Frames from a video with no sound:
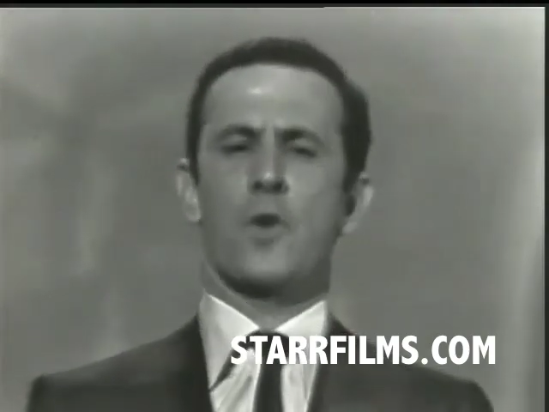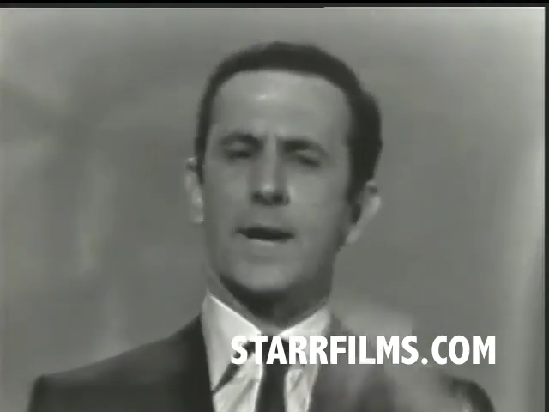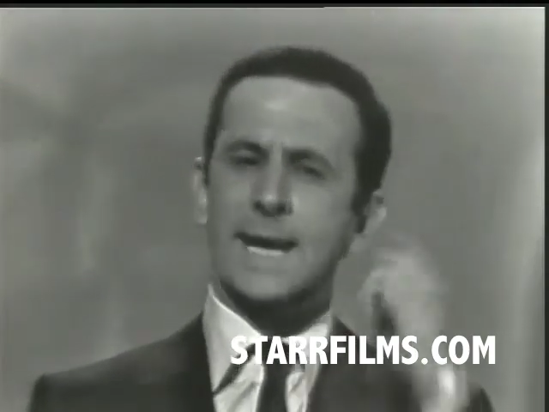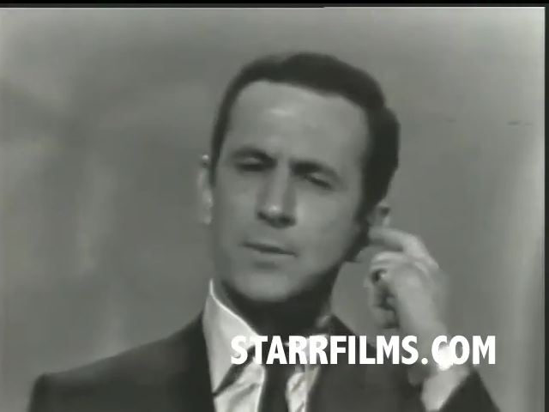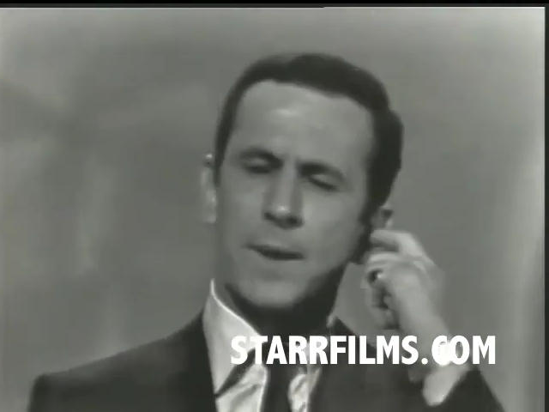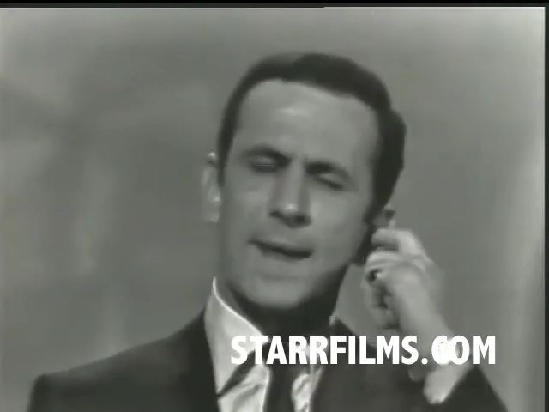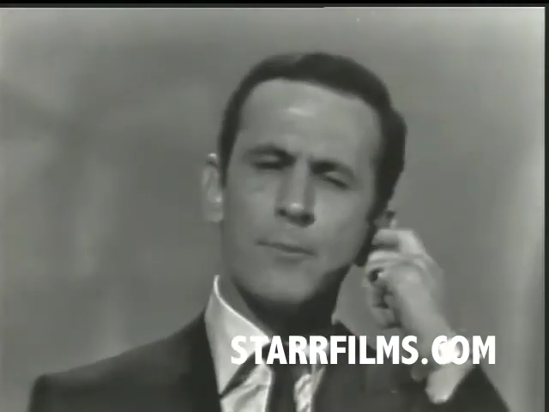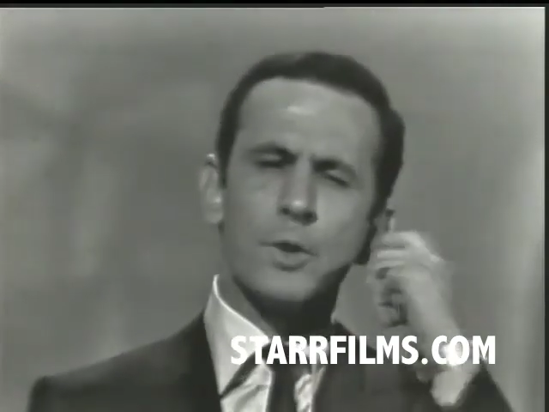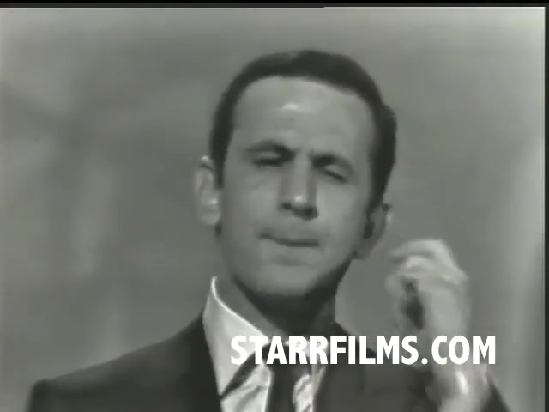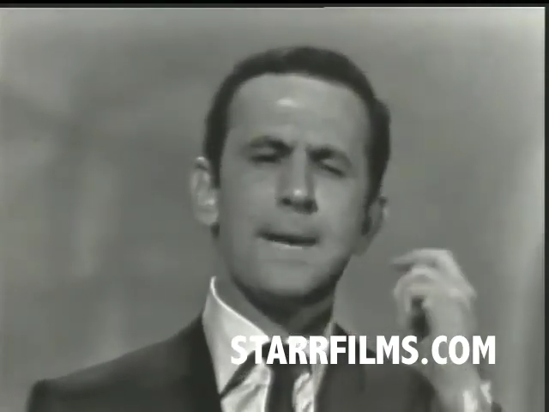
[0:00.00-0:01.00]
Yes, well, that
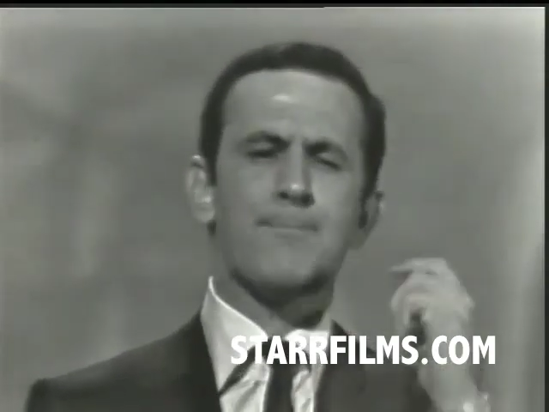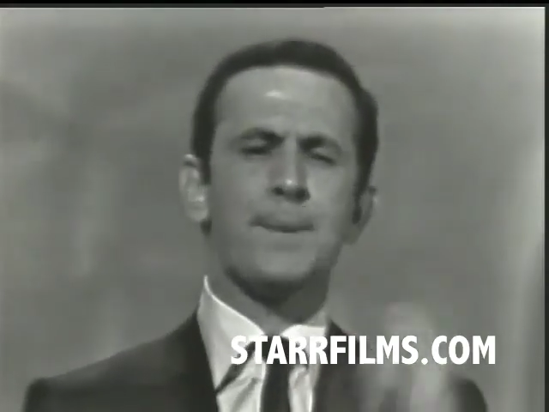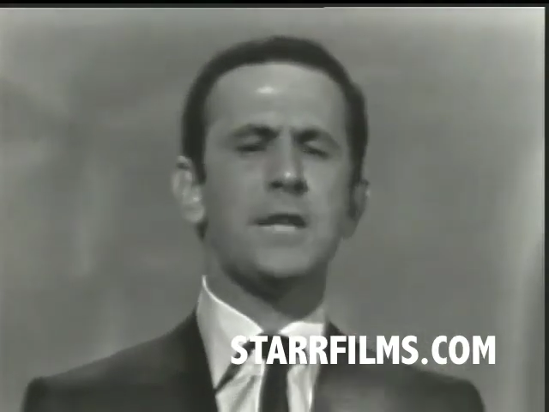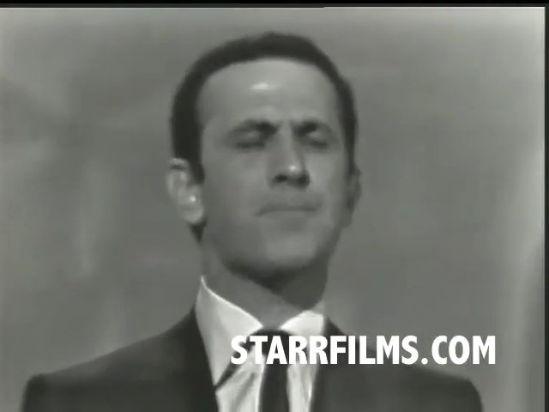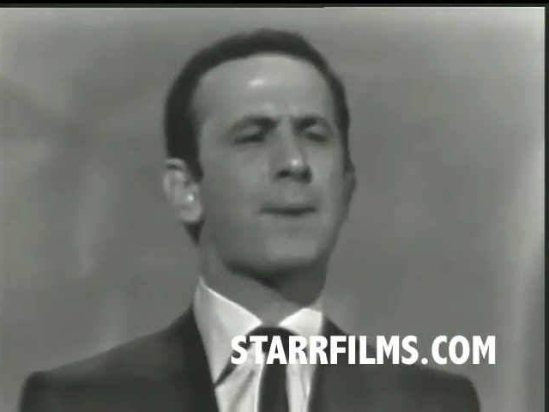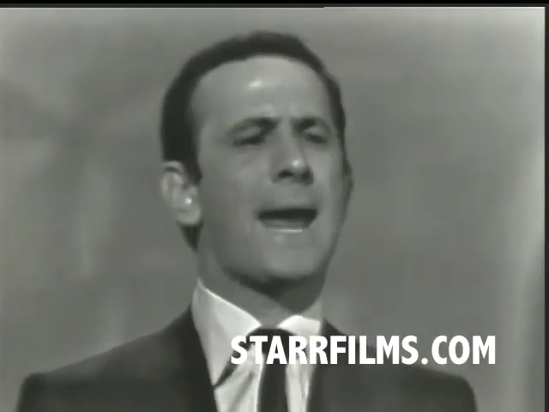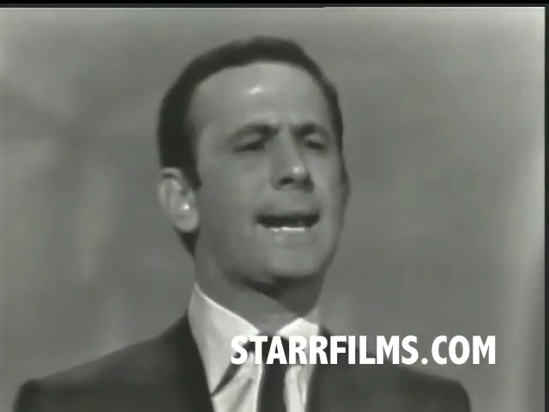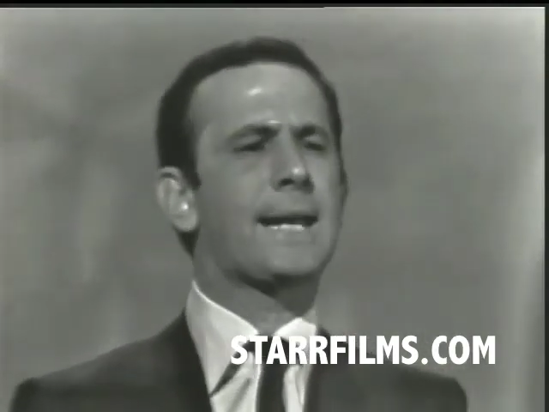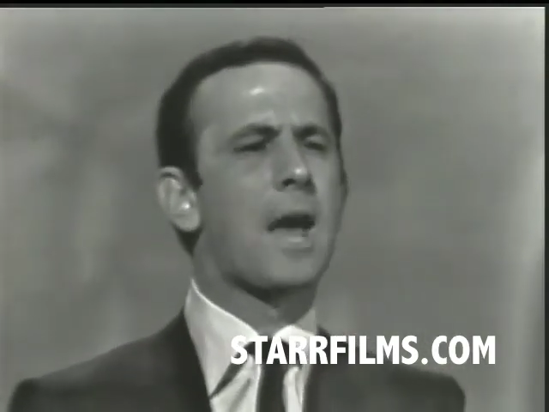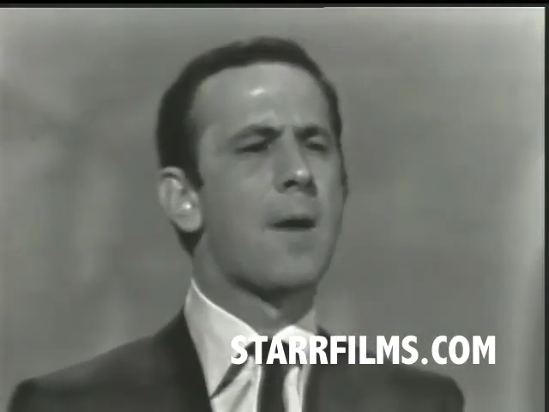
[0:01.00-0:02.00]
would be Beach
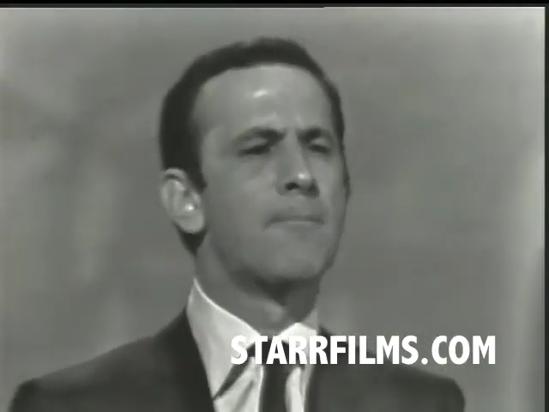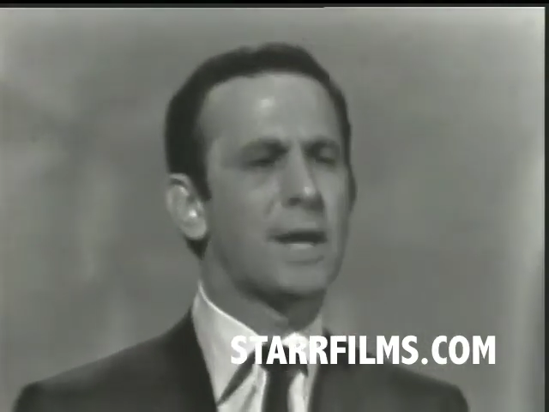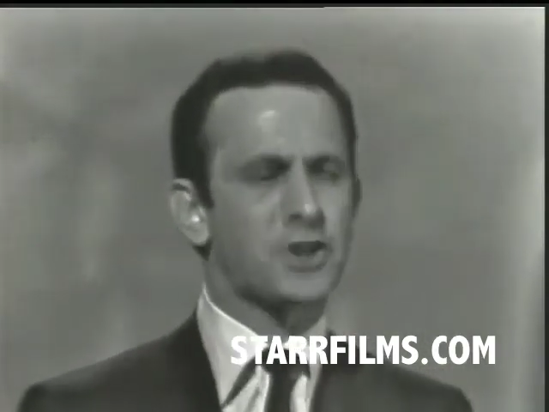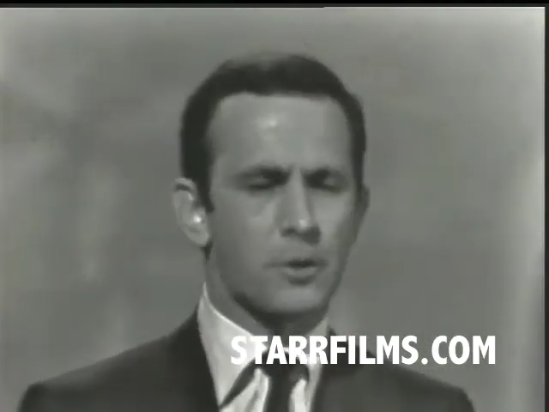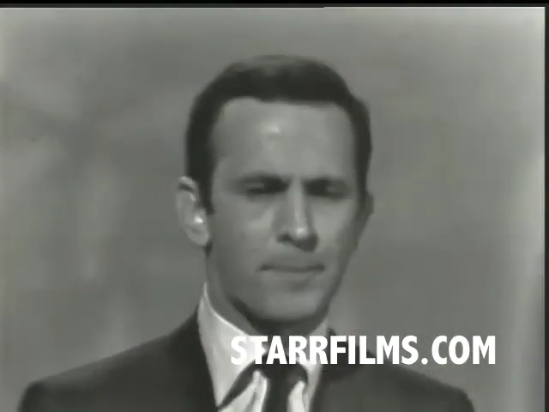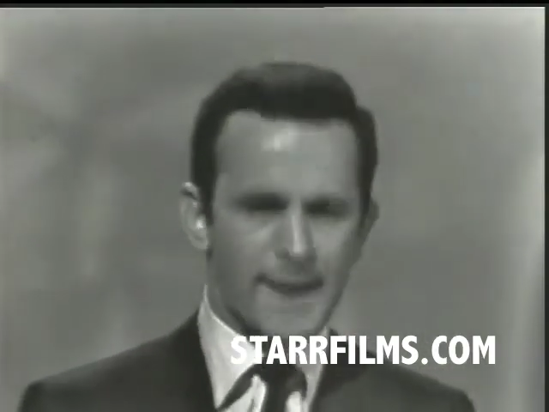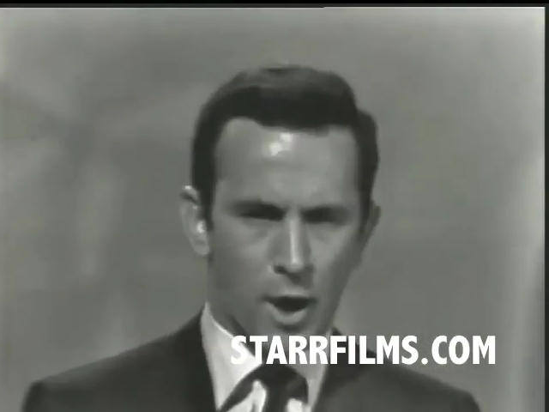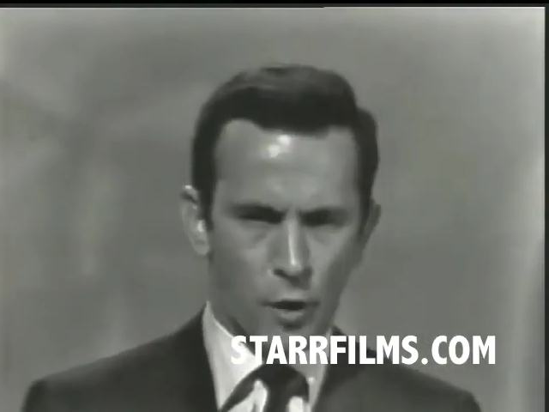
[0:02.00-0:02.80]
Blanket Muscle Bingo.